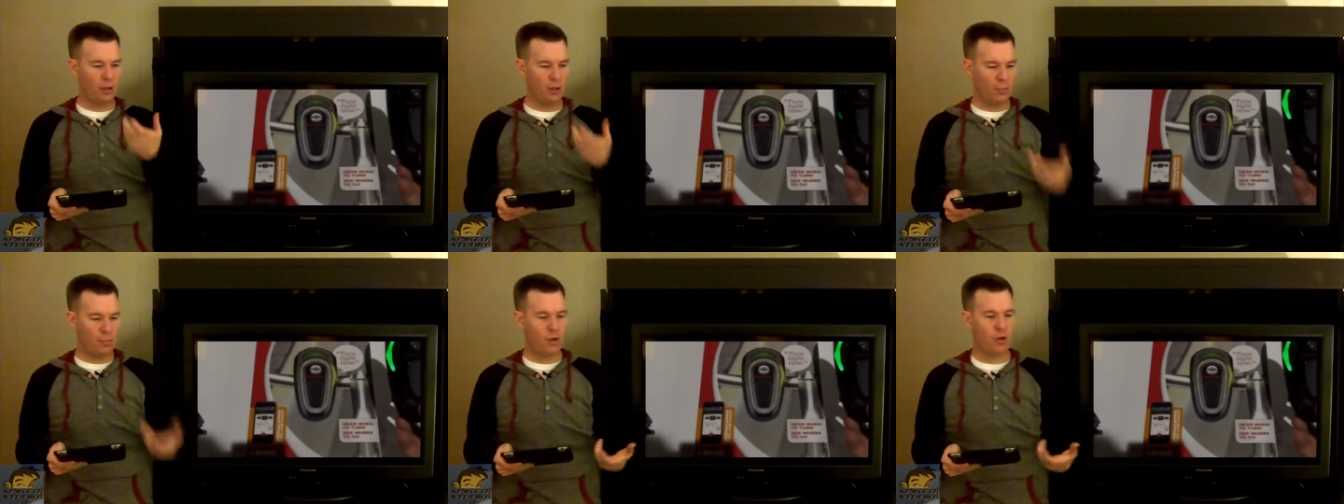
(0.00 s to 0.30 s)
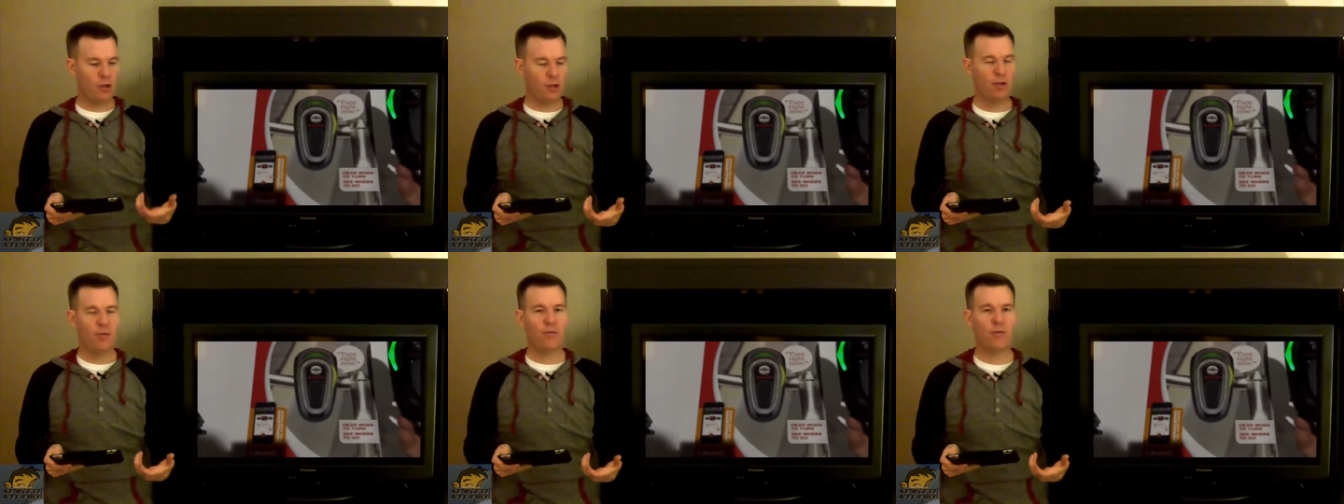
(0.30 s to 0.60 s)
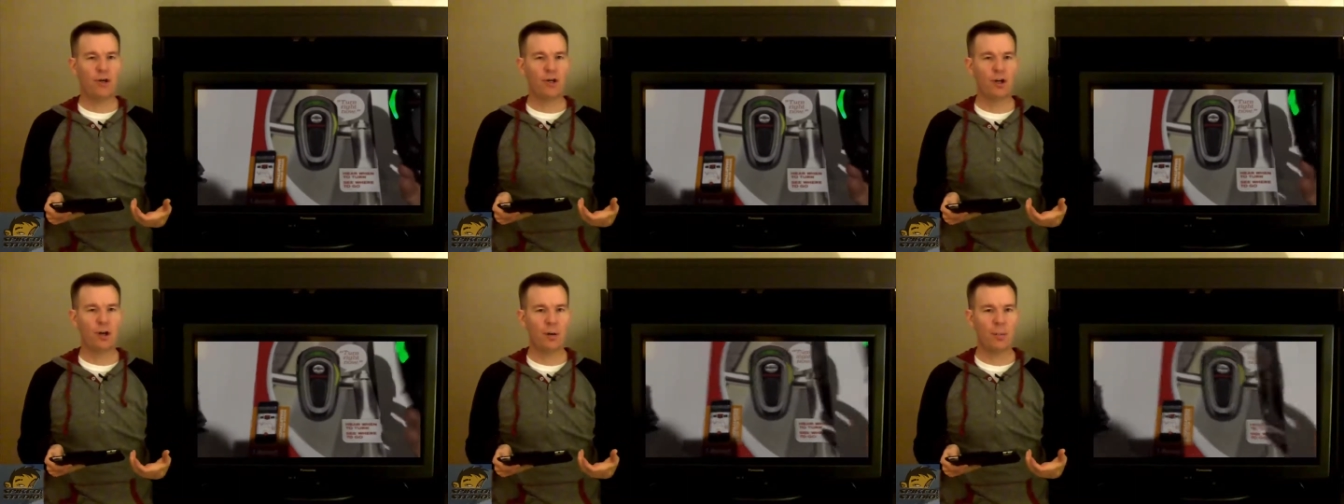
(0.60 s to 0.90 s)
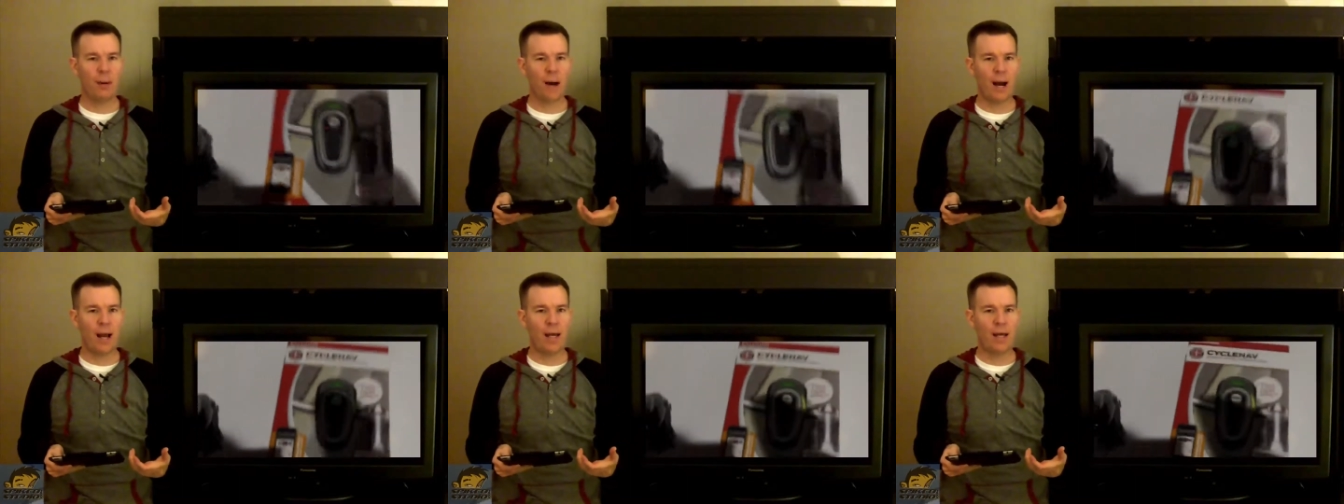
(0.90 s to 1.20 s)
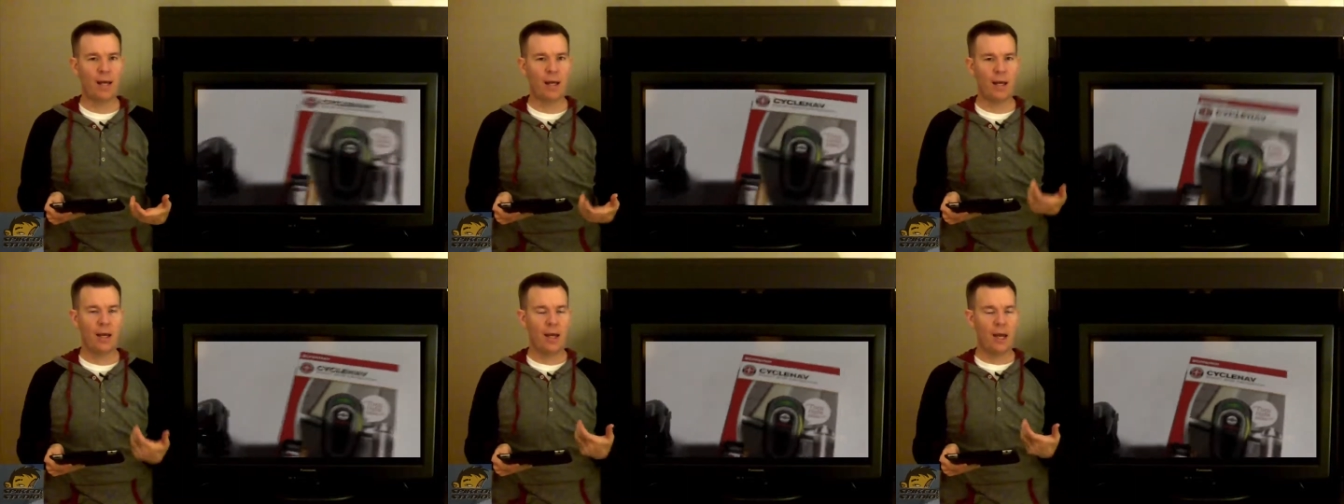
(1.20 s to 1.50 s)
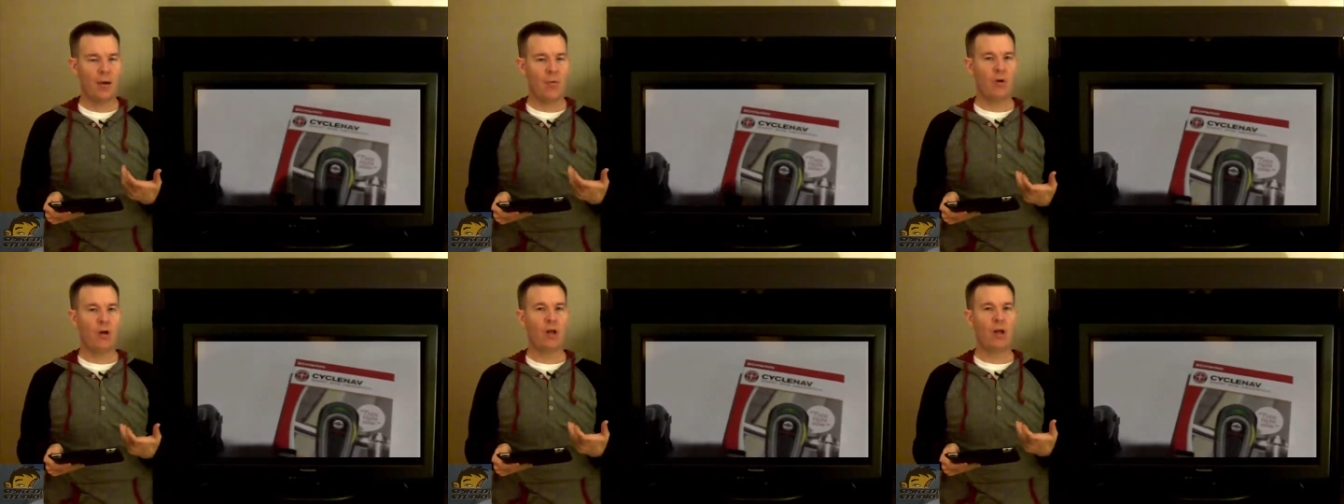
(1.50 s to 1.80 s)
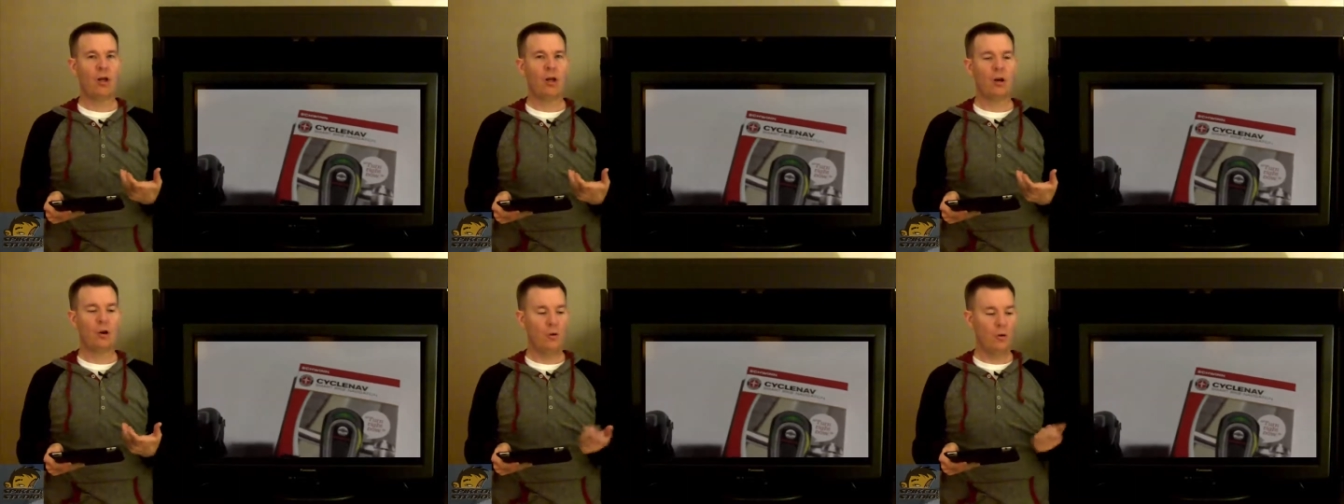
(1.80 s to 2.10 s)
You put it on the front of your bike, and what
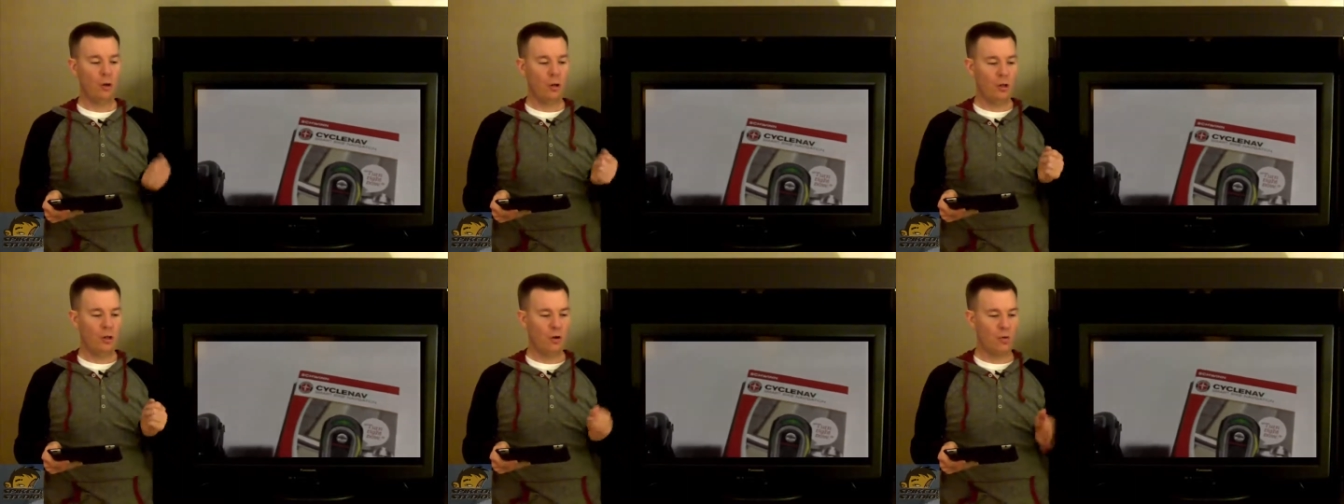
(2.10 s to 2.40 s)
do?